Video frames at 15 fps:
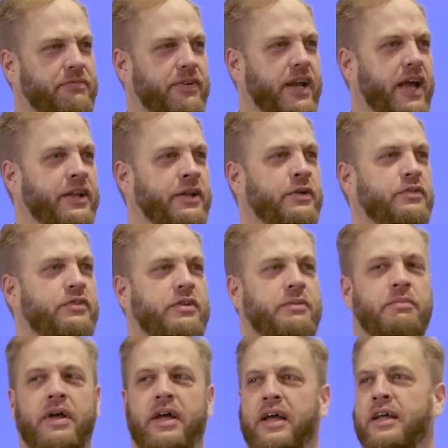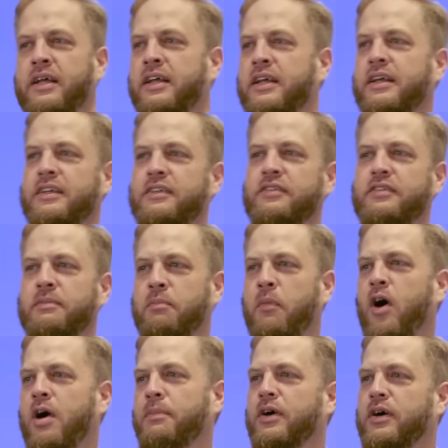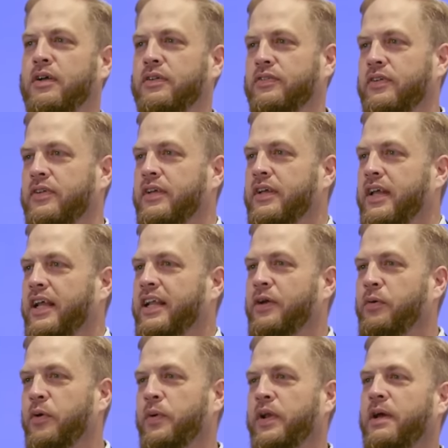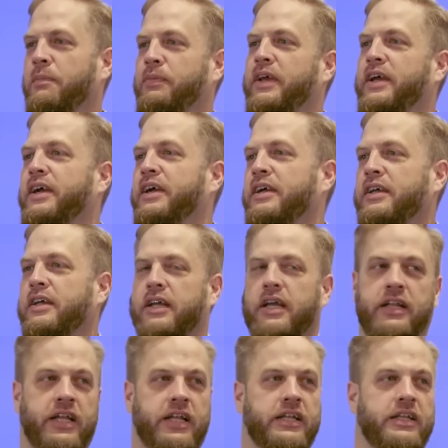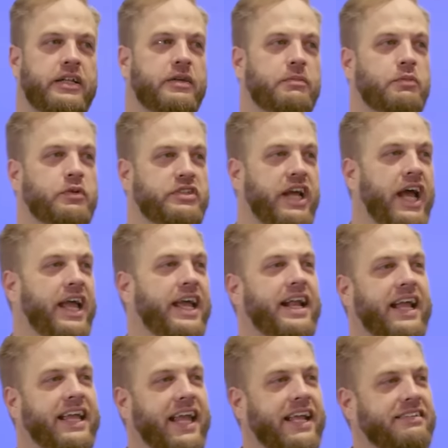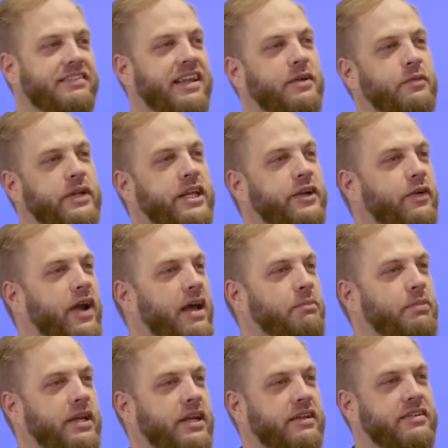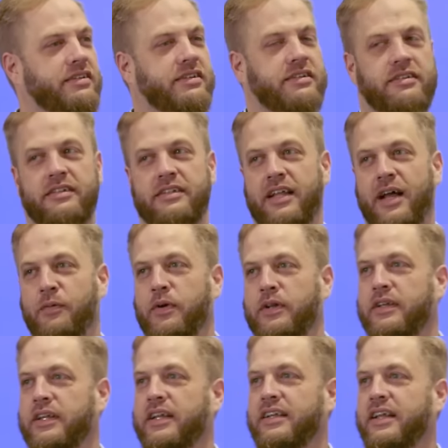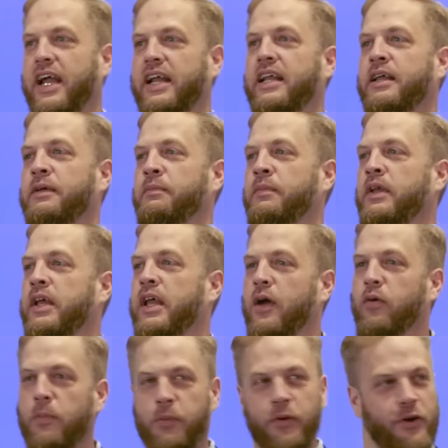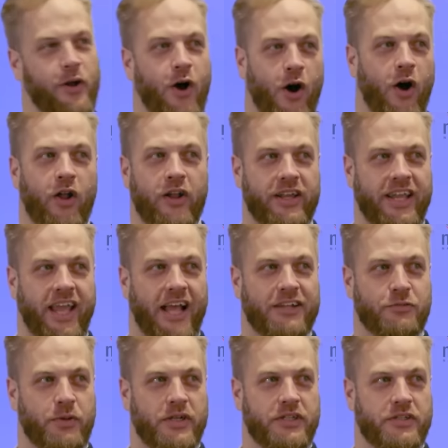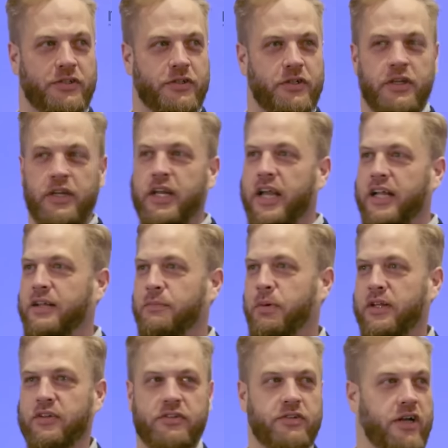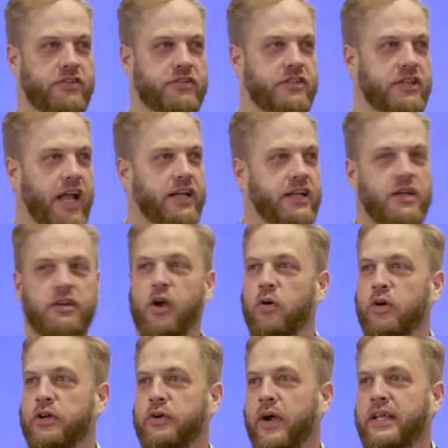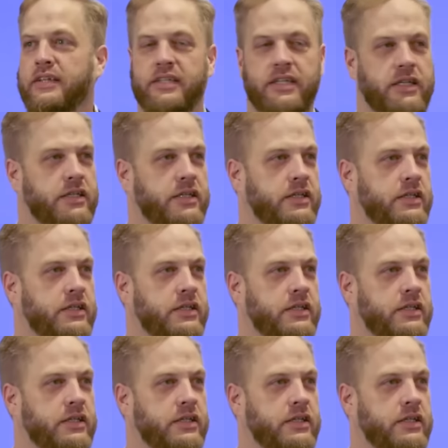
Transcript: I forgot. No, some, uh, some Marlboros. And then we went up there, and then Mujahid, I can't say what he grabbed because that would indict him. And we put it all on the cash register, and the brother starts like going crazy.